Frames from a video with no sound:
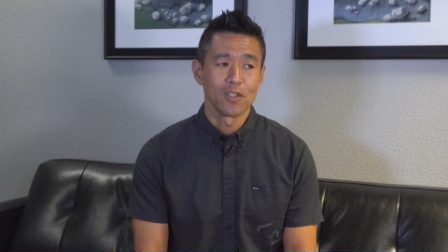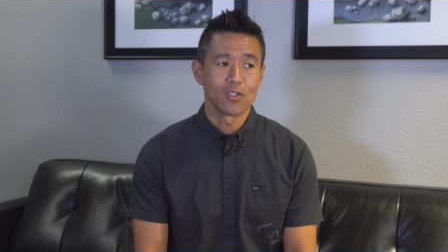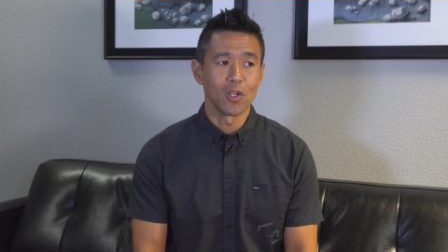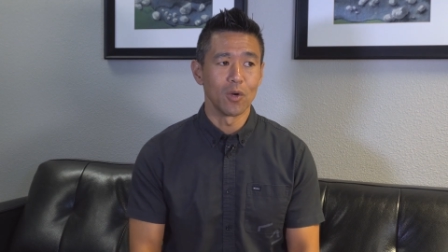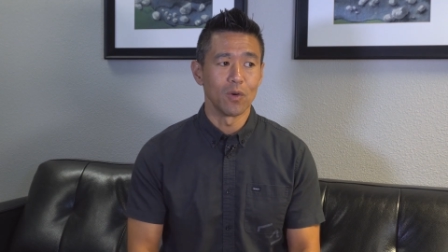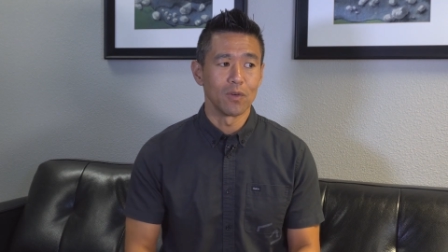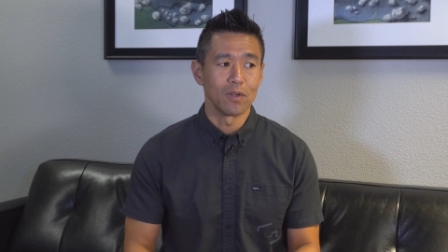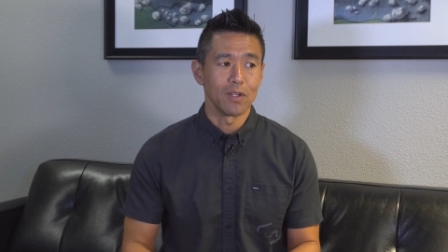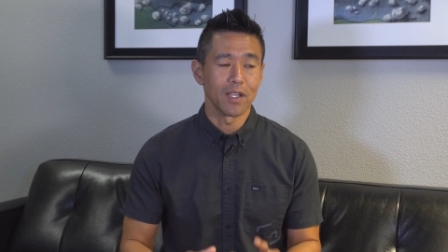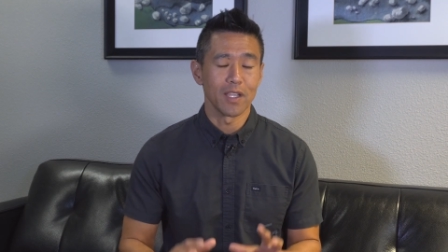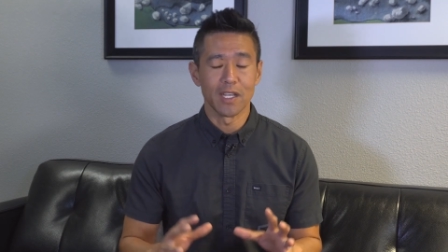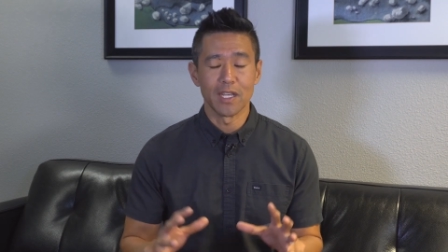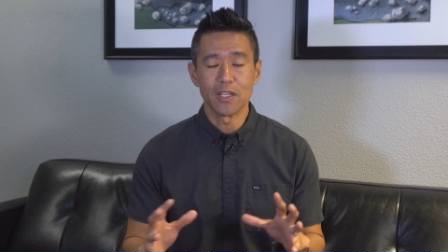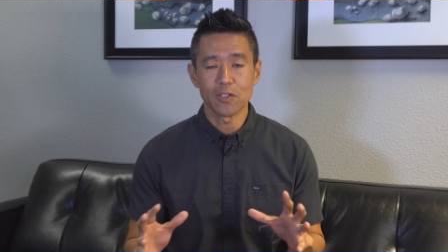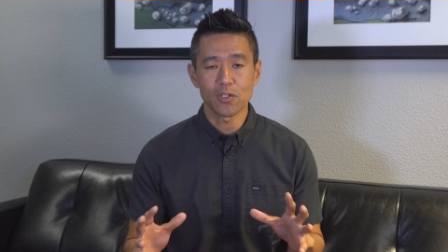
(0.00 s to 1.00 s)
So,
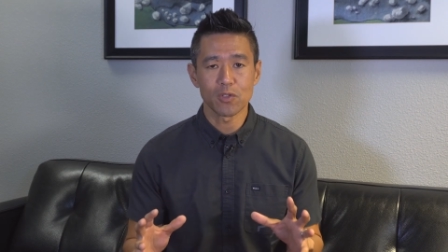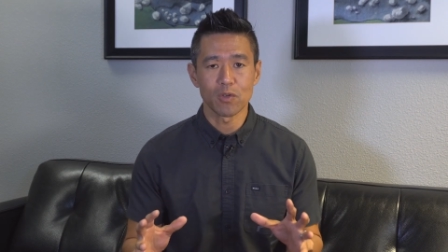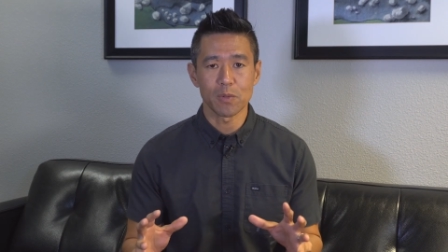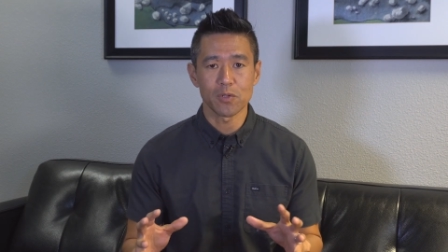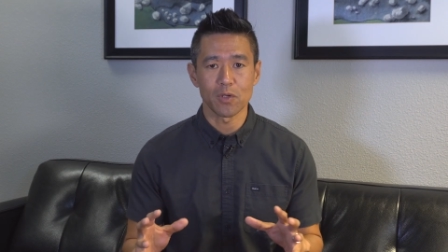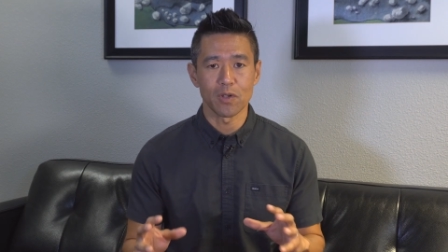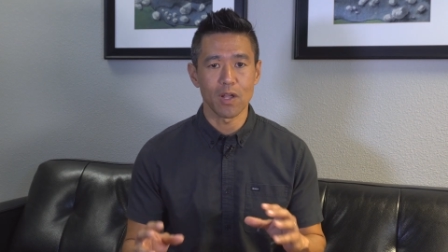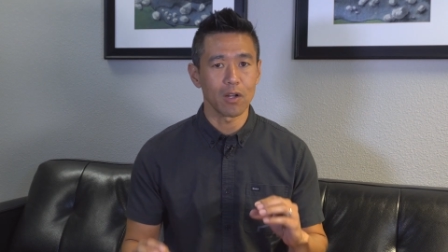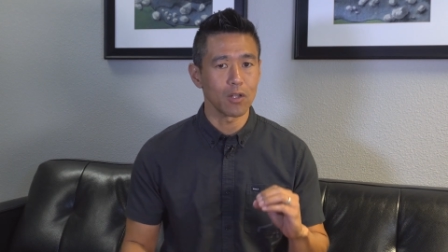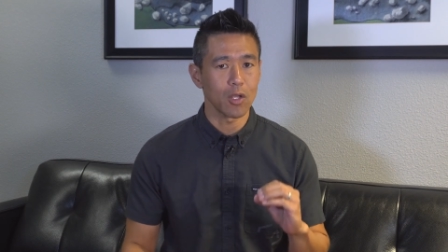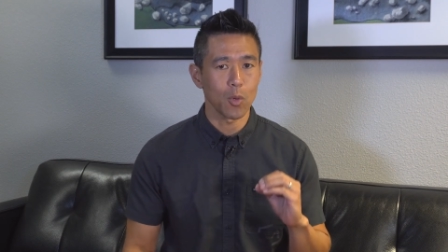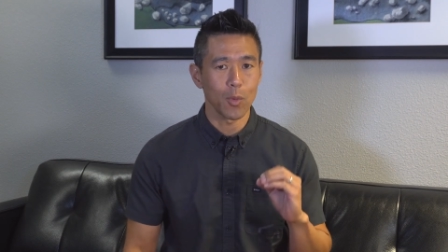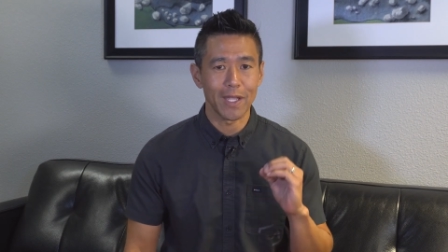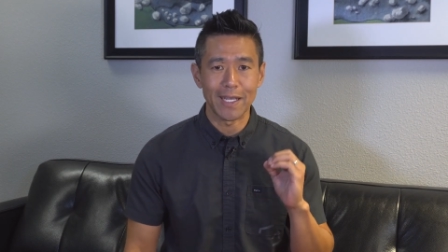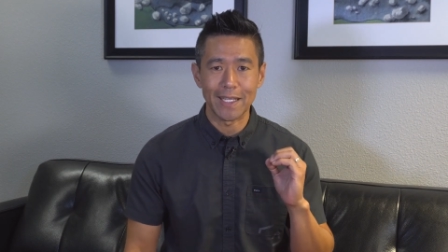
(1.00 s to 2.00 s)
again, in the scripture, not
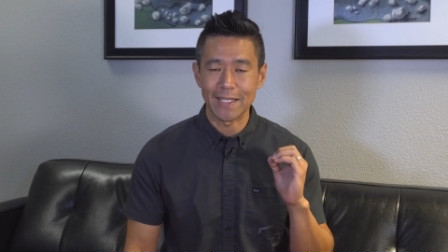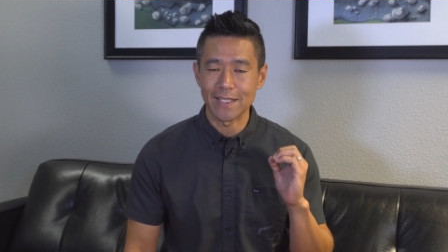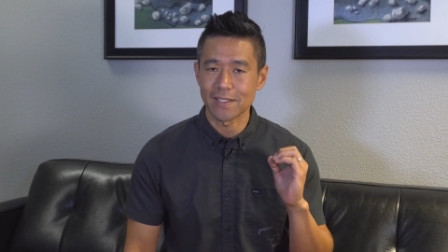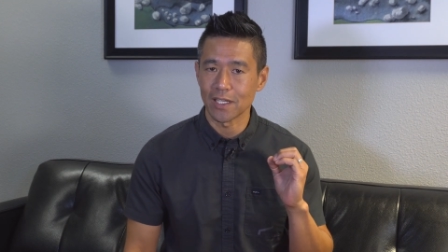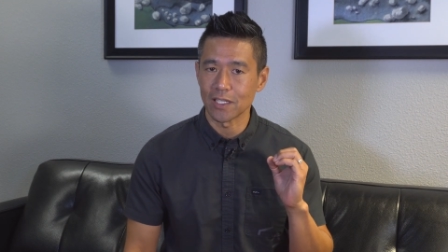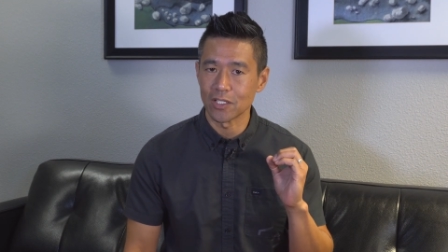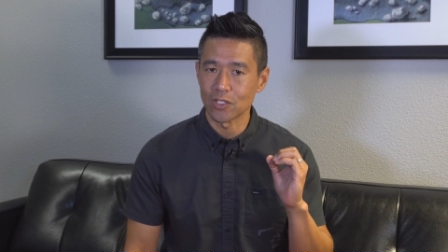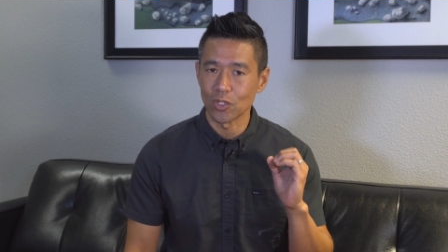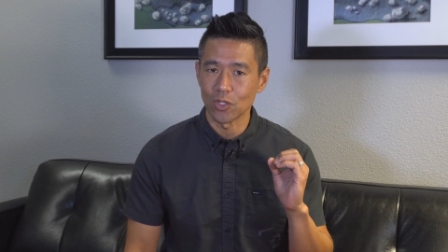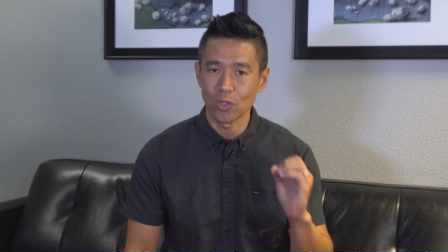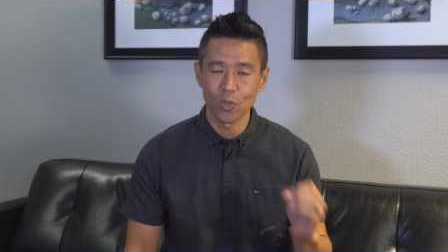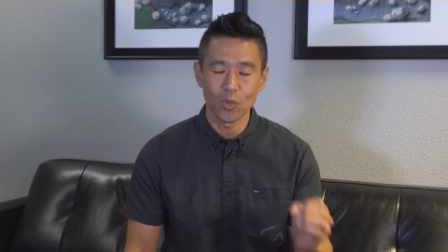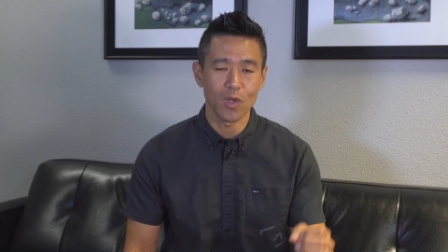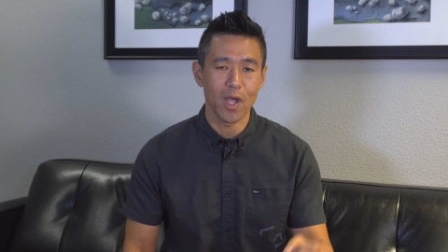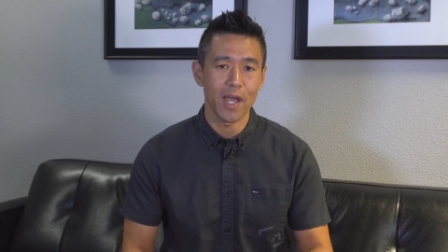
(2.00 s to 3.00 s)
only are we getting insight into
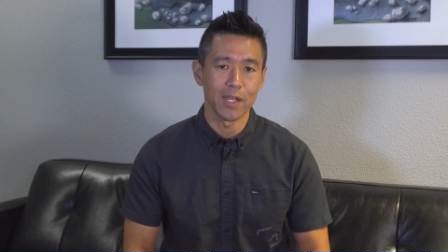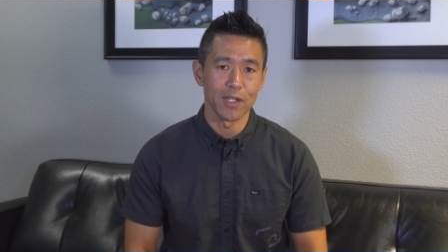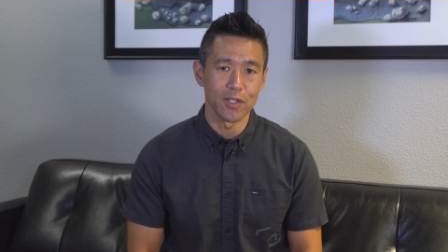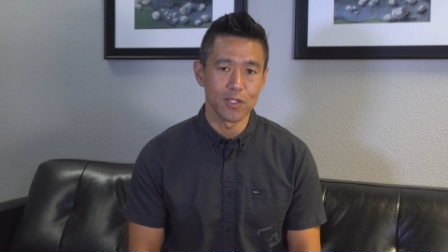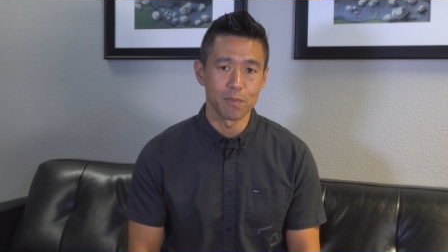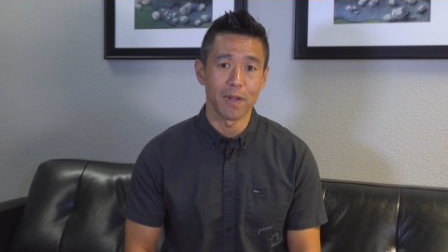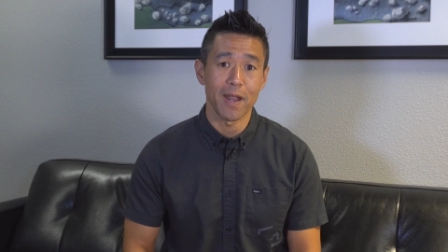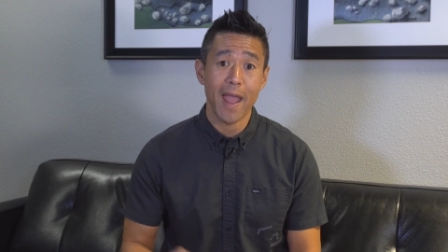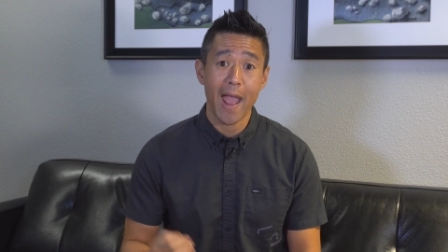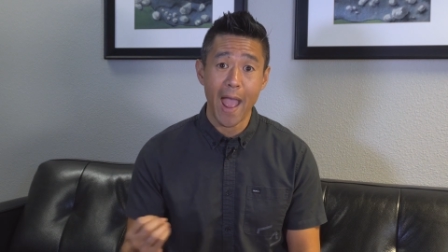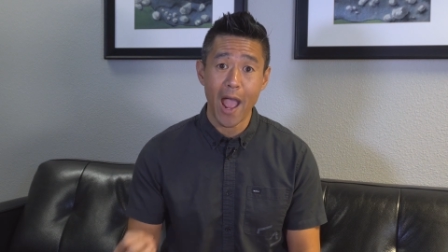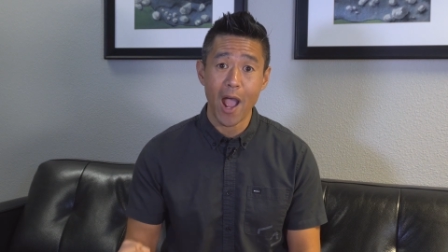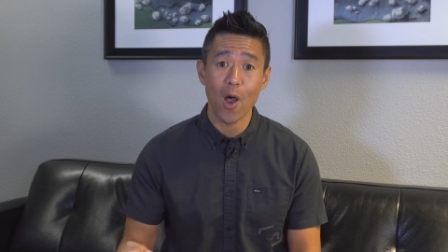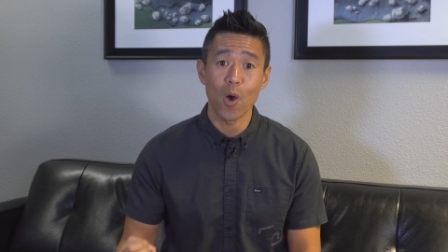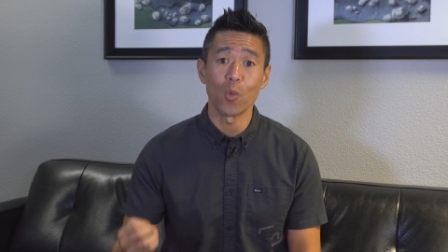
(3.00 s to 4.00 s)
who God is, but
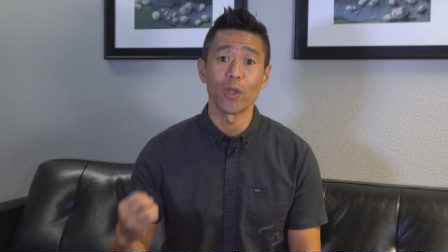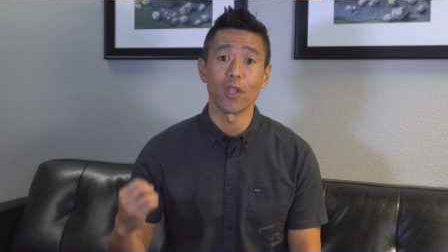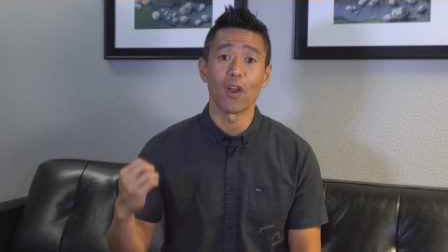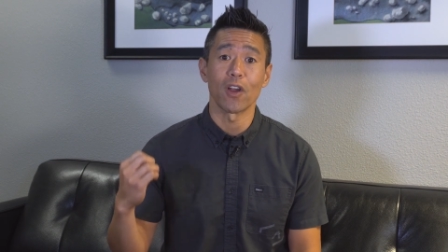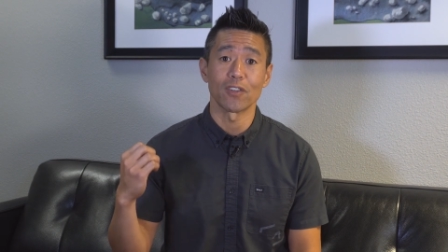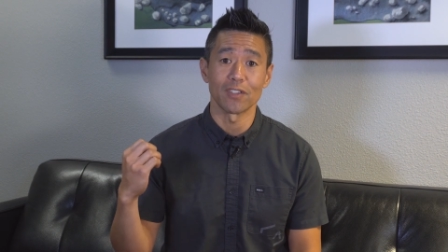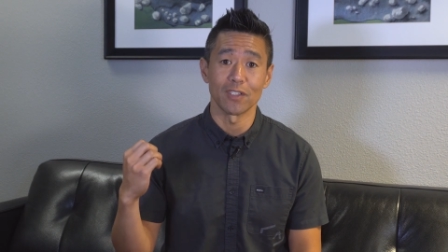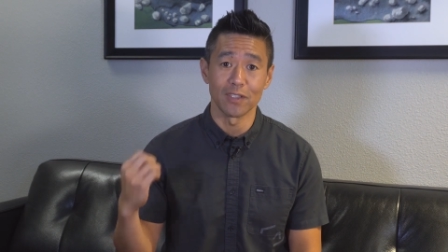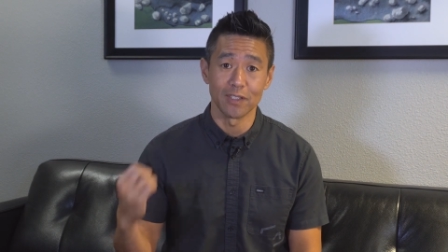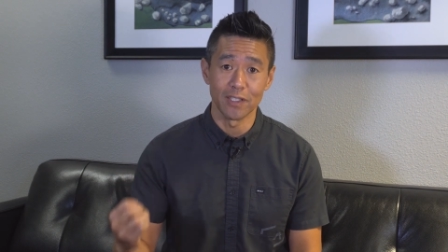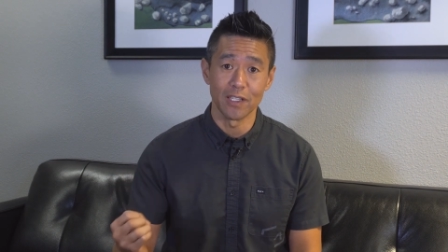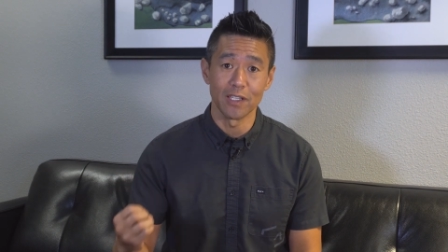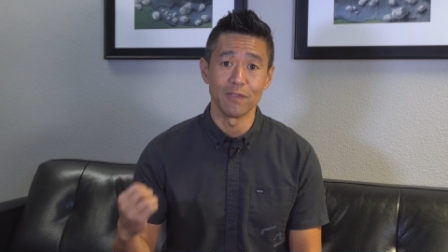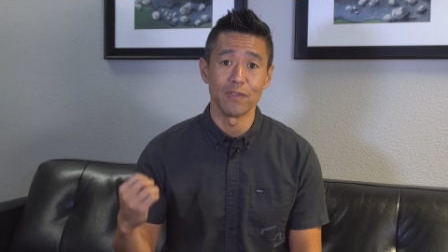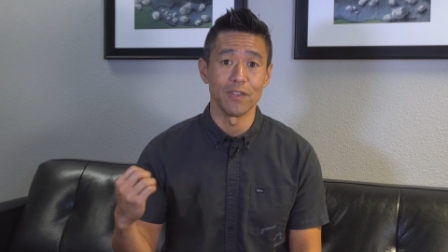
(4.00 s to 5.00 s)
how we are to
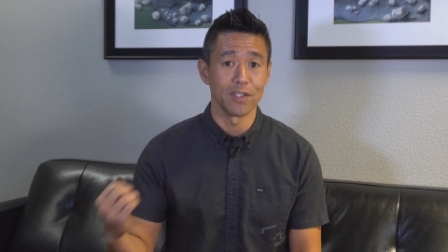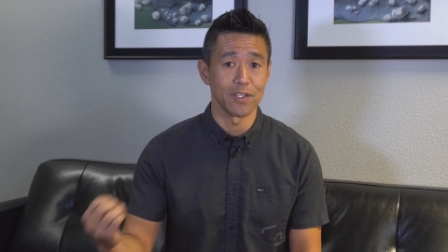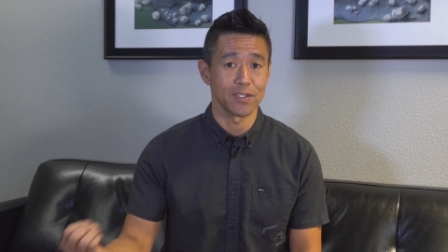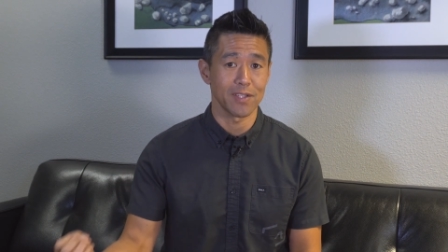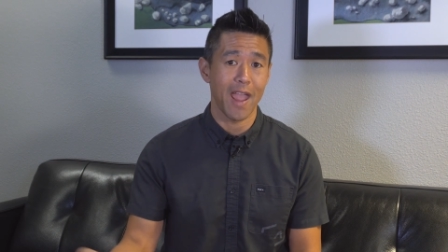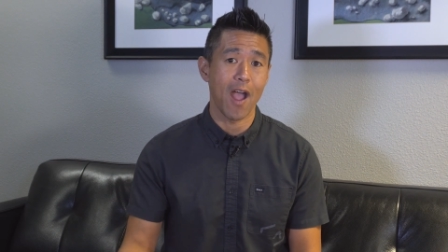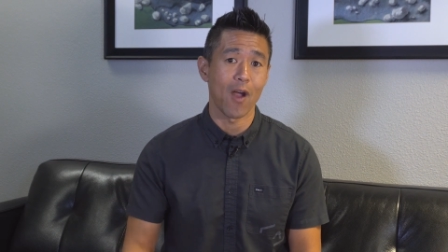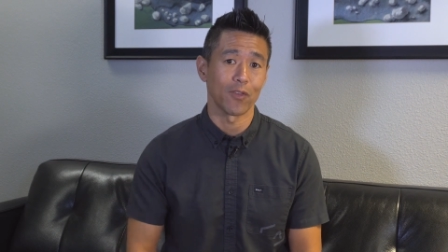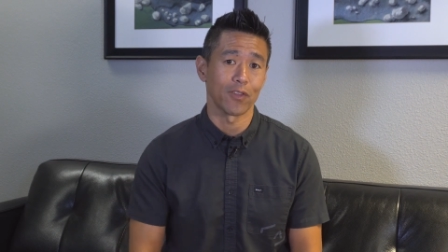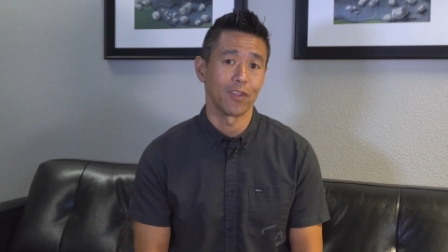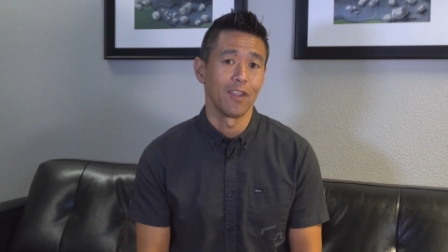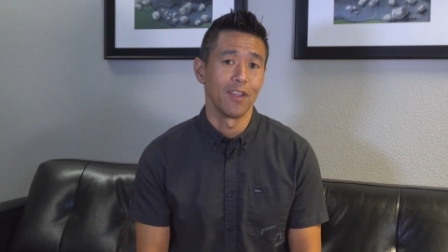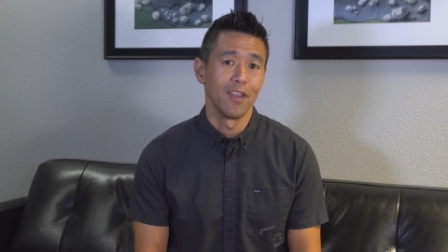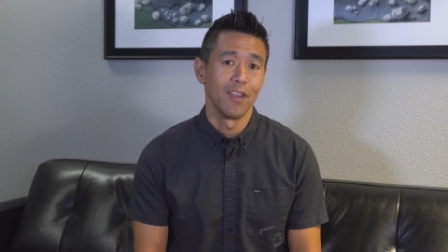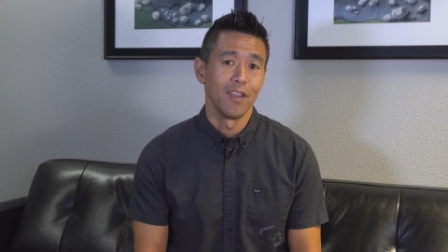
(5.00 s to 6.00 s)
live this out.